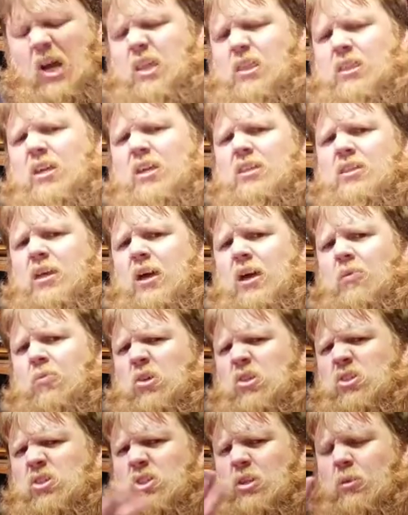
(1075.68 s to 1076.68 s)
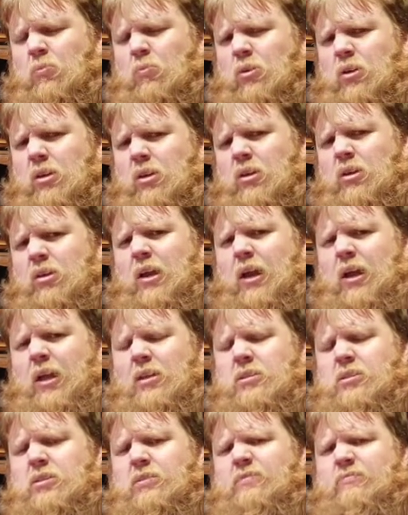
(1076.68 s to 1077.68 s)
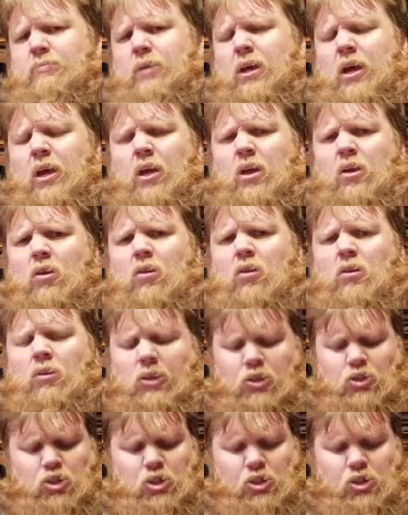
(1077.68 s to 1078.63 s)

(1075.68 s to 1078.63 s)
I think that was somewhere end of May, early